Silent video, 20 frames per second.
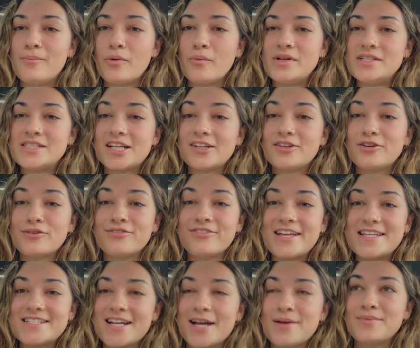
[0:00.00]
But we did a little
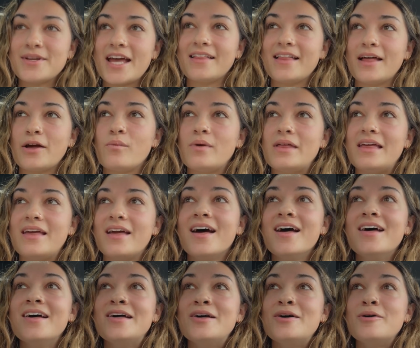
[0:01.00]
FaceTime date. Like we
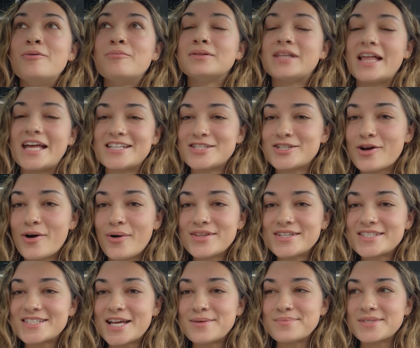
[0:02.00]
planned to go at
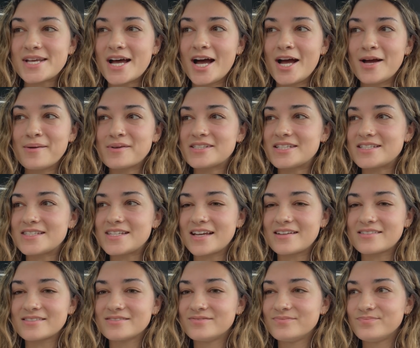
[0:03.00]
the same time because it's like
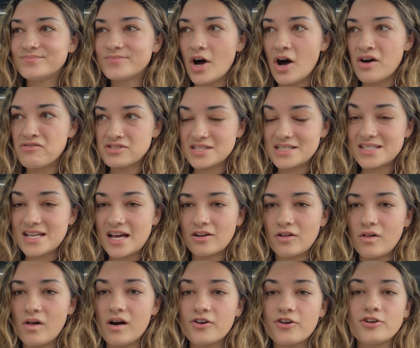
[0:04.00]
obviously 10
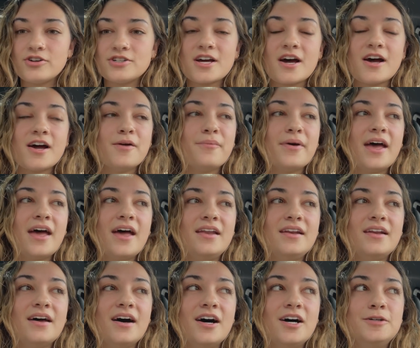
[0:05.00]
o'clock her time.
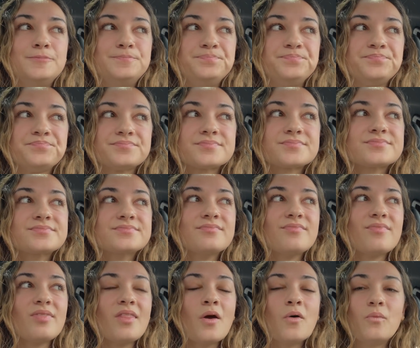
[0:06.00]
And
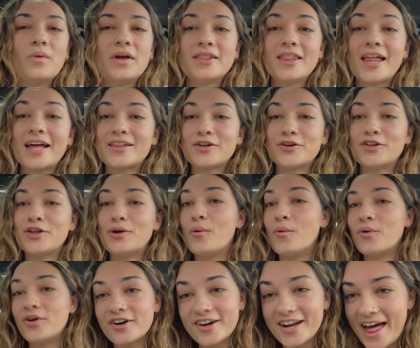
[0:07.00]
um, we like literally
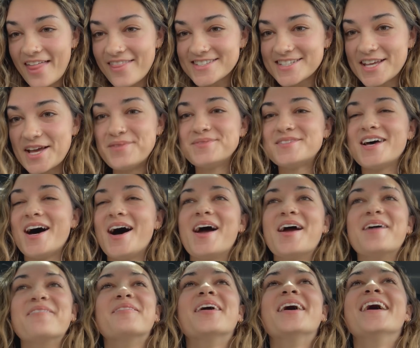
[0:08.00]
ordered out the same
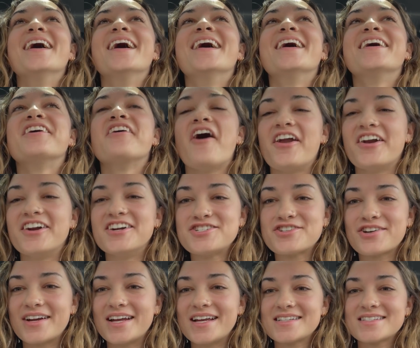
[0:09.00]
time, got our
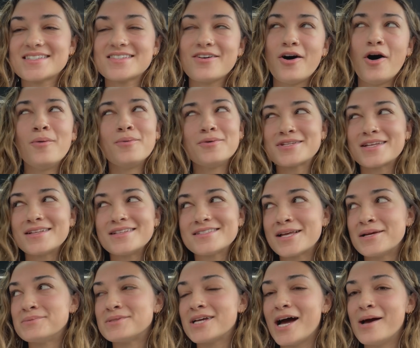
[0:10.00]
drinks almost at the
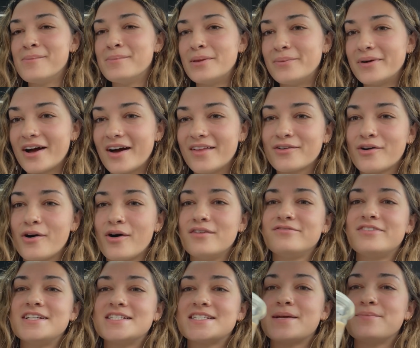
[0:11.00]
same time. And then we got in the car and
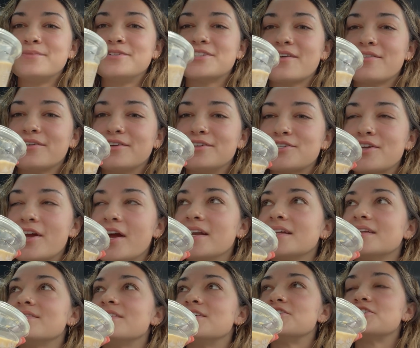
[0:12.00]
FaceTime each other and tried
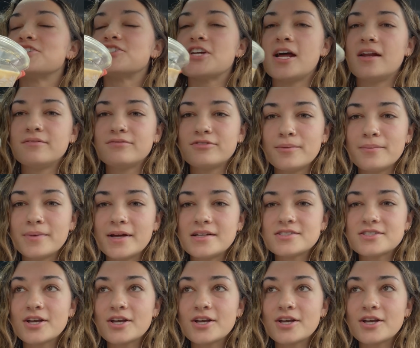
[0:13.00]
it and then just chatted for a bit.